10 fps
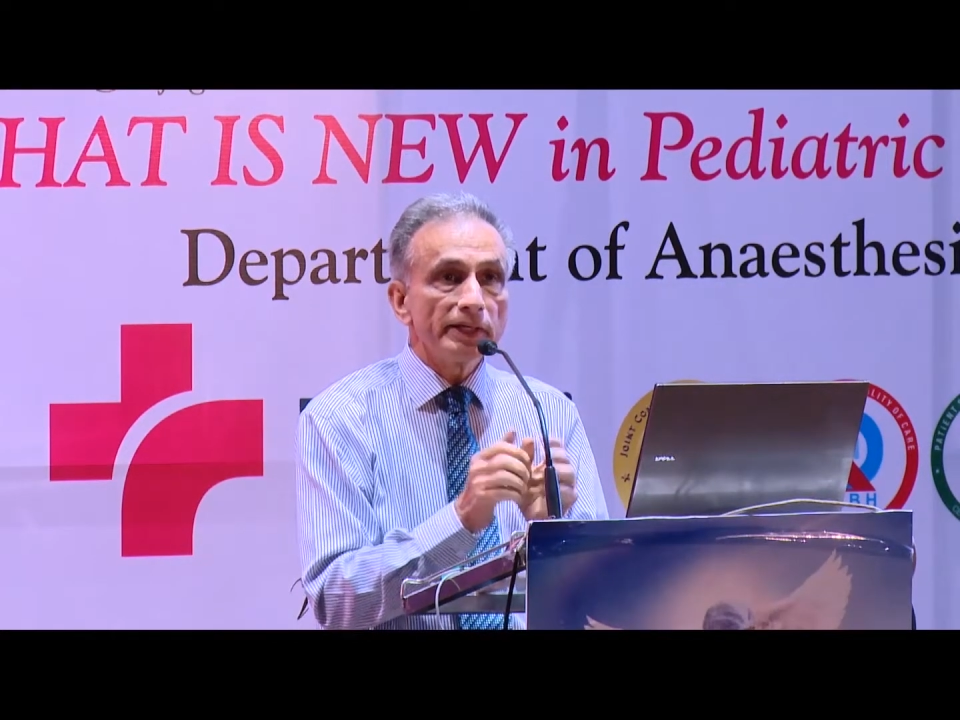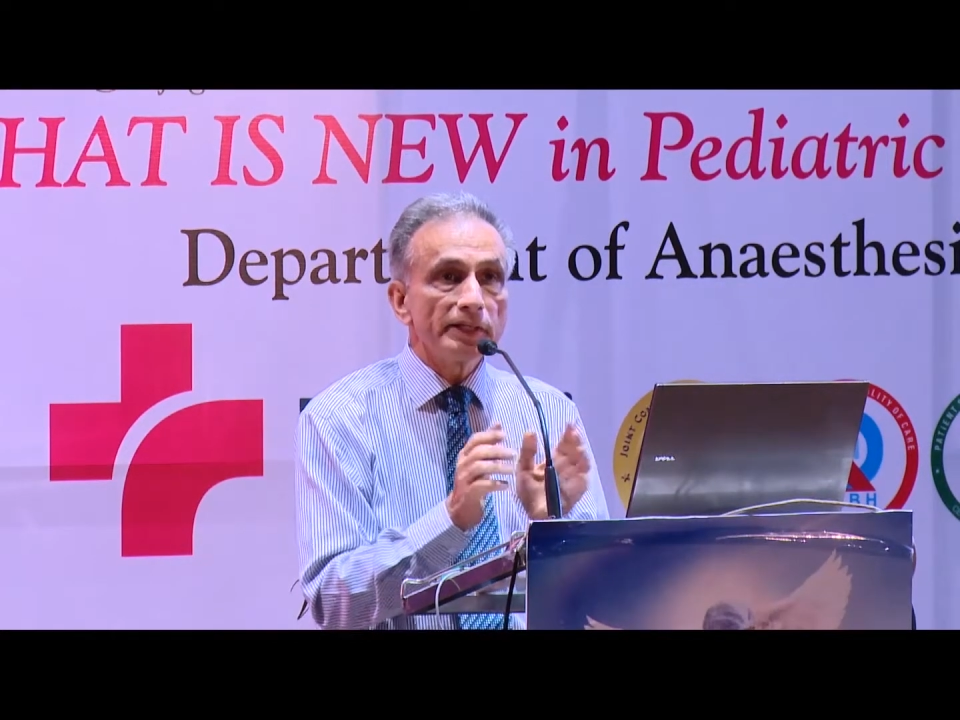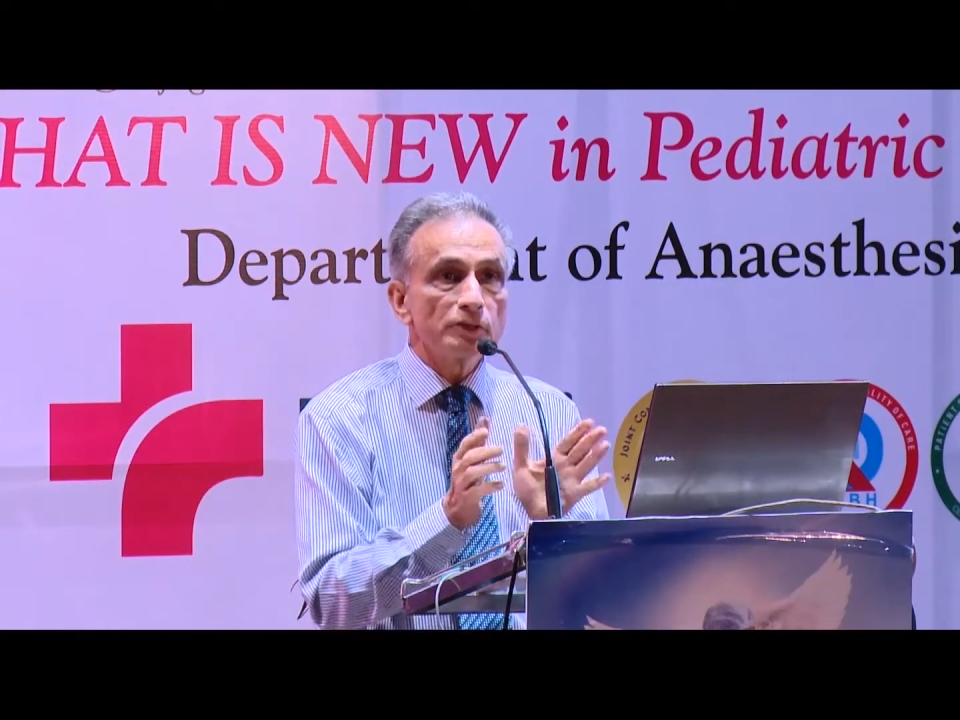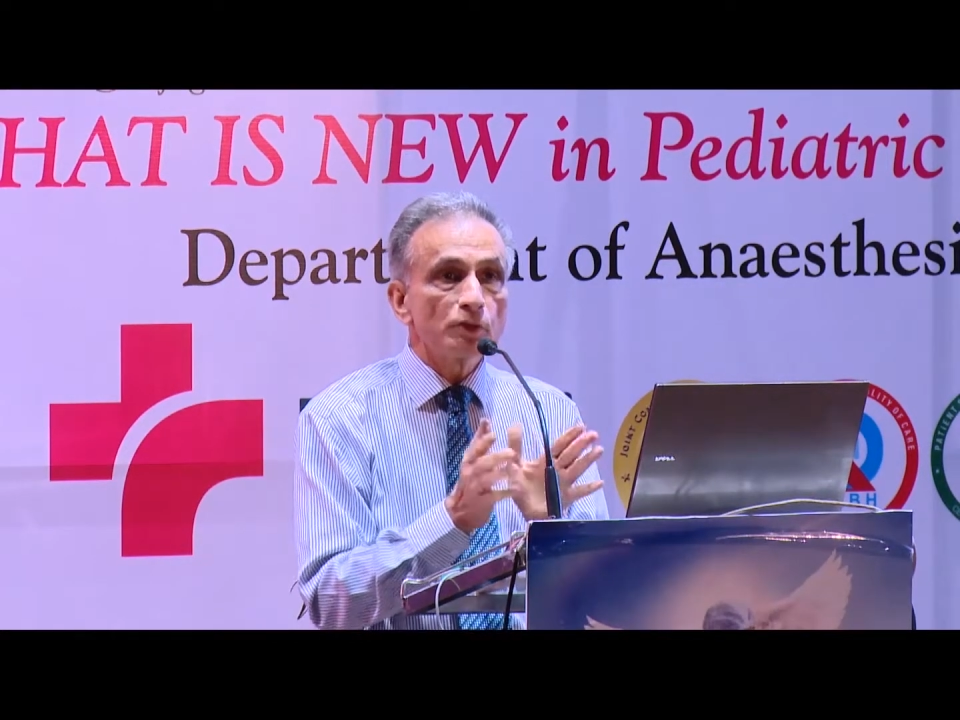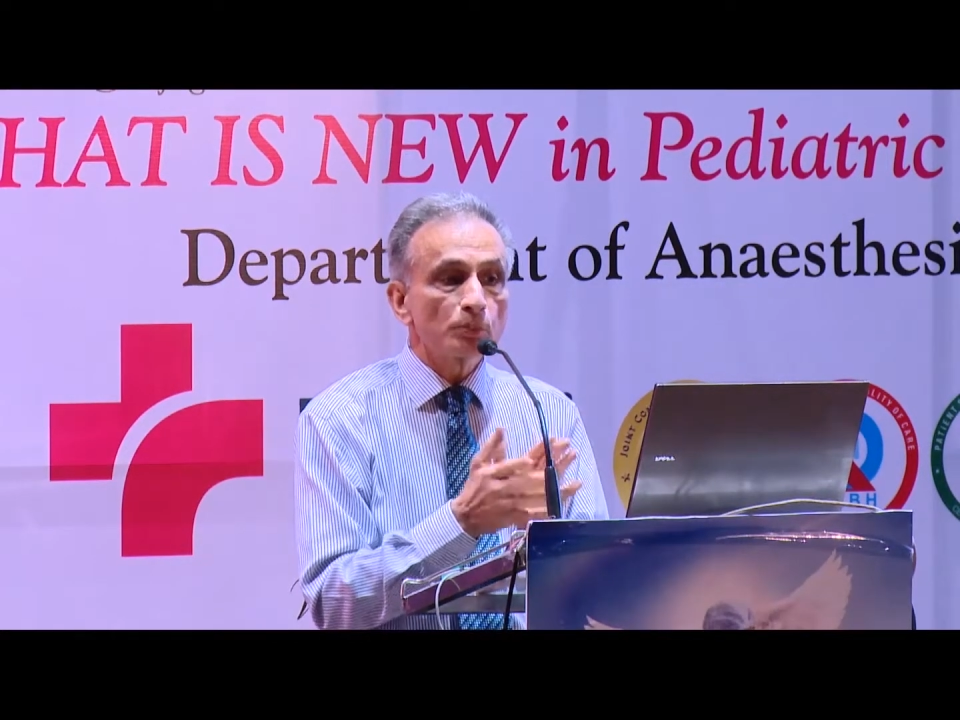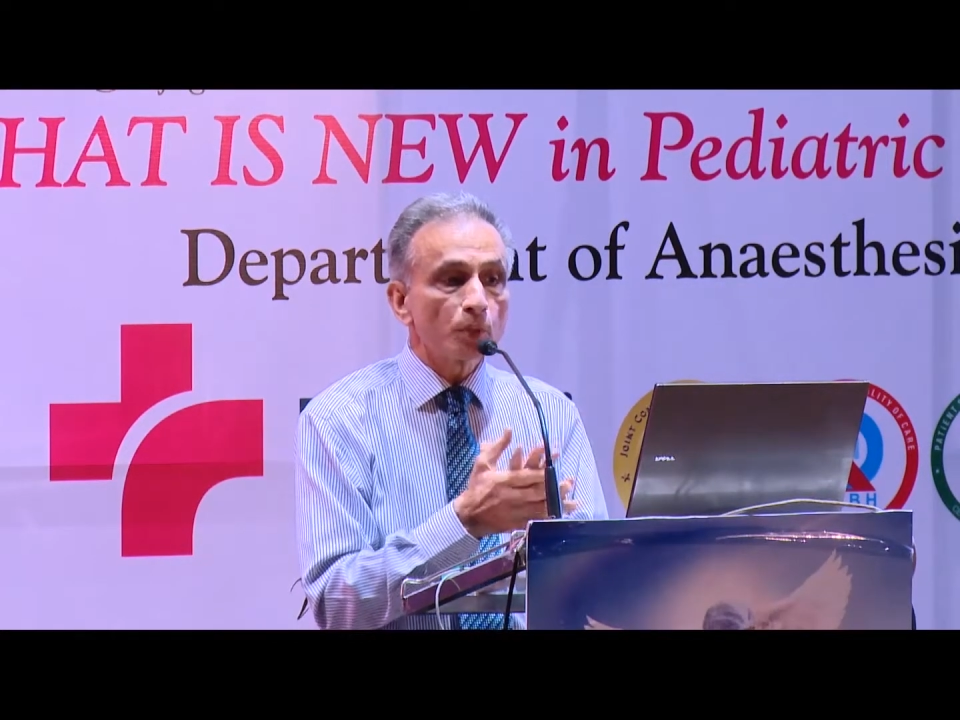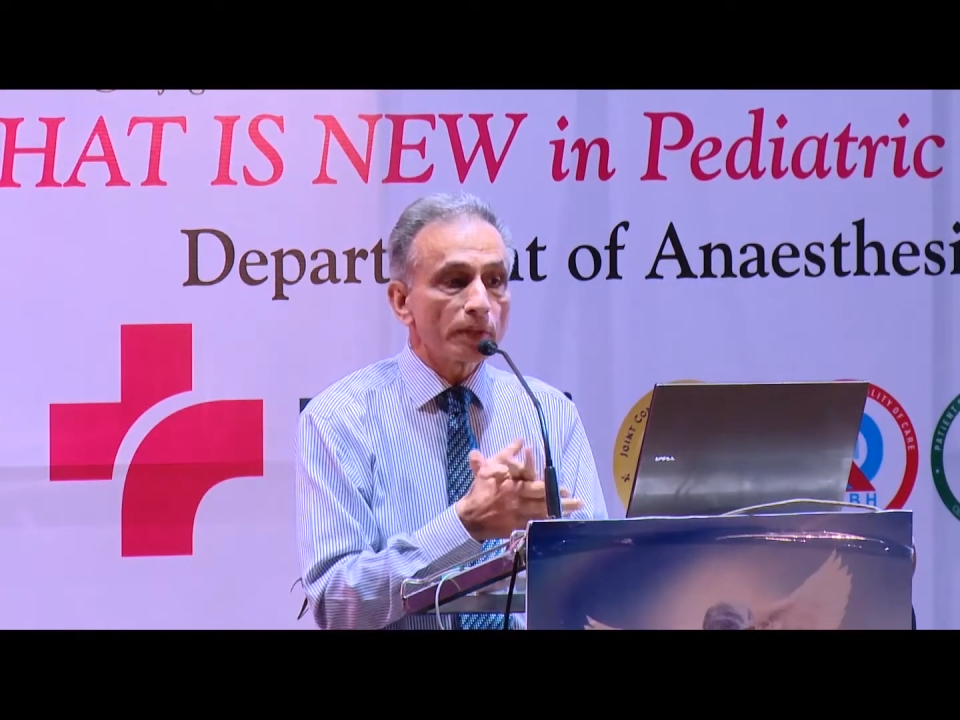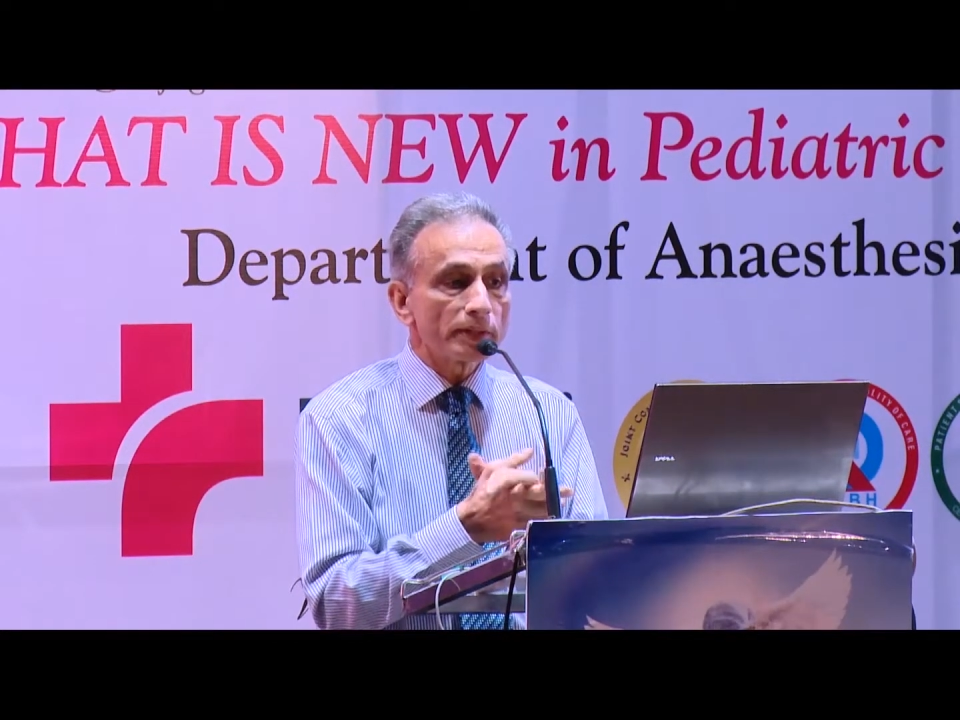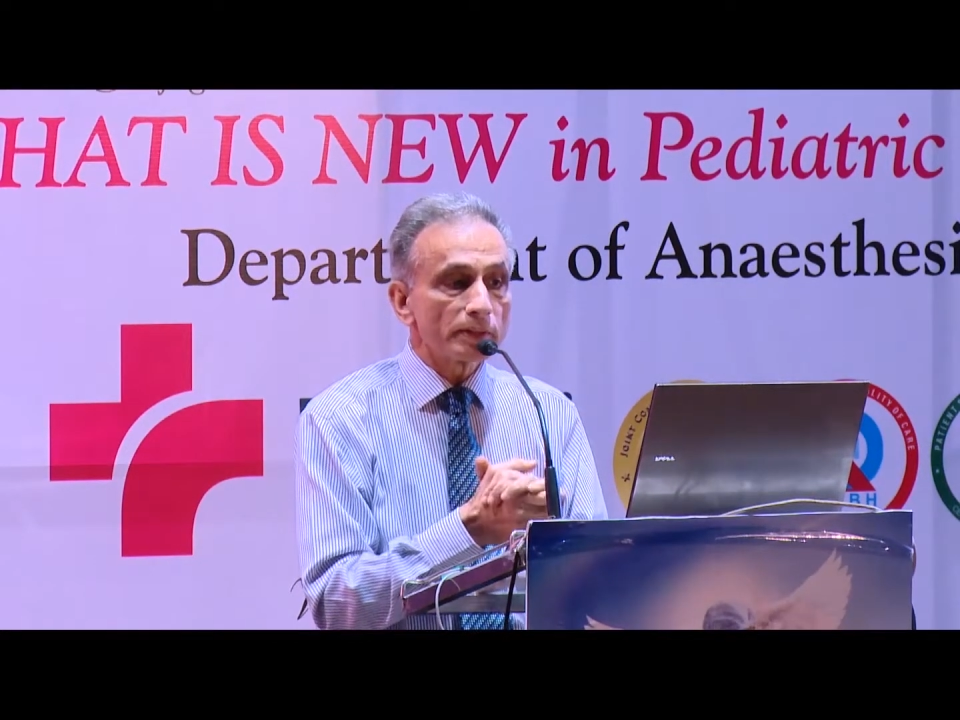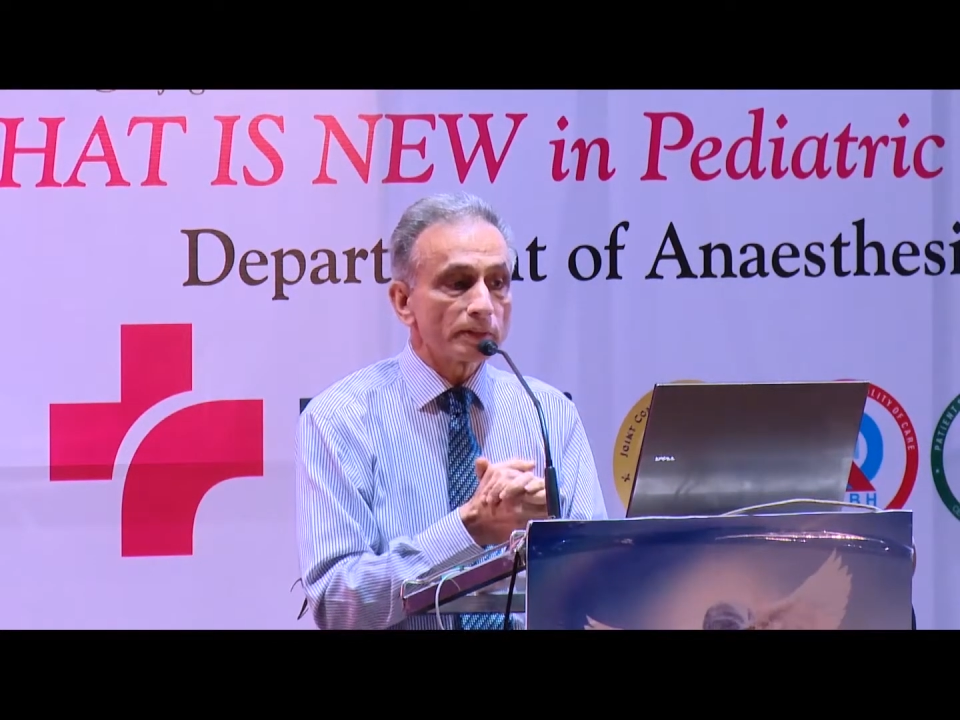8-year-old
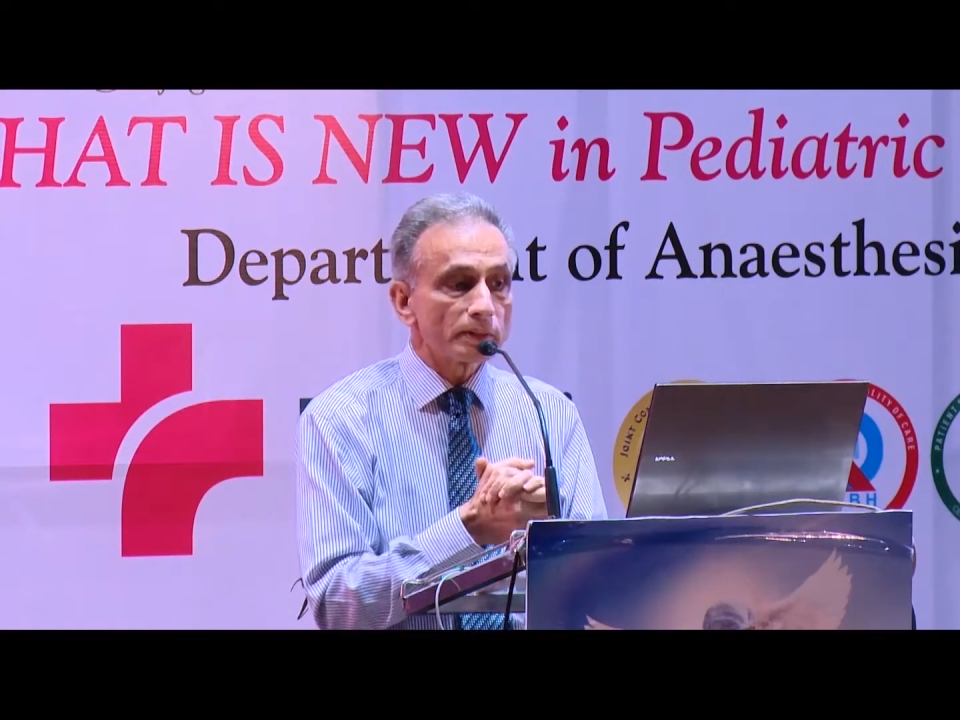boy